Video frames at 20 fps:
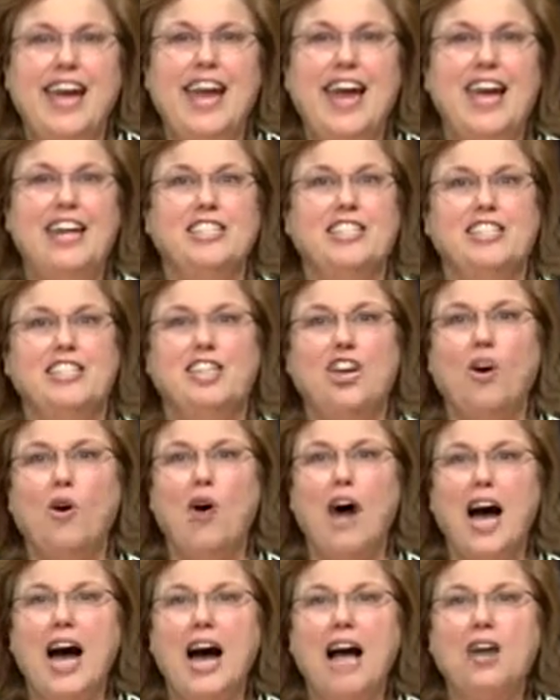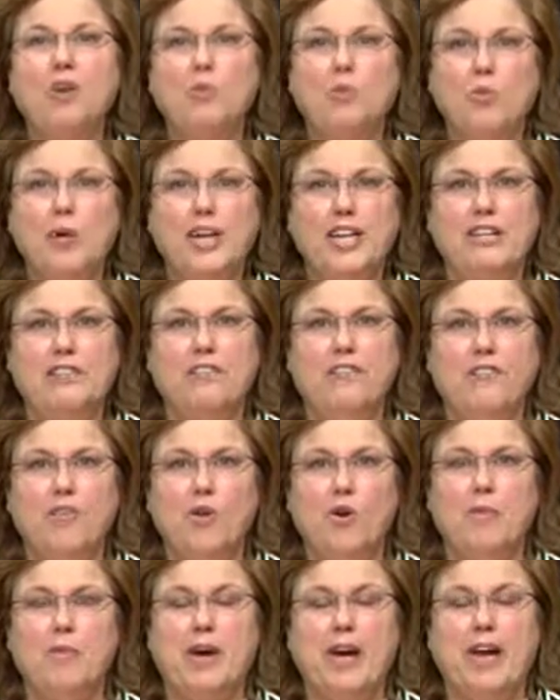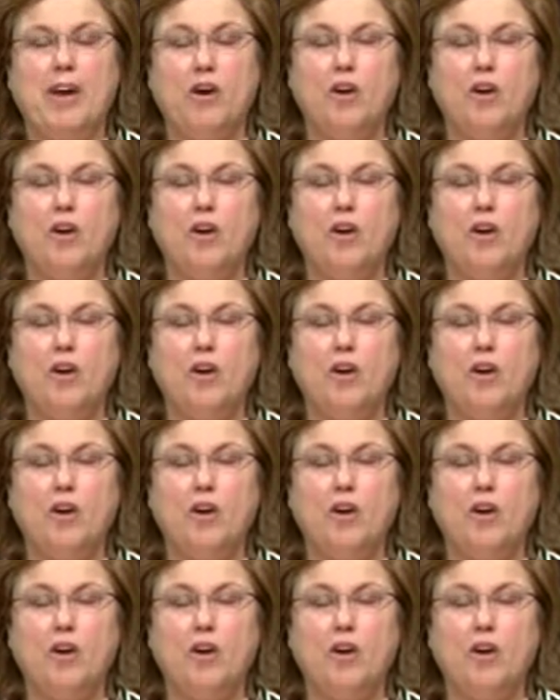And so I went for my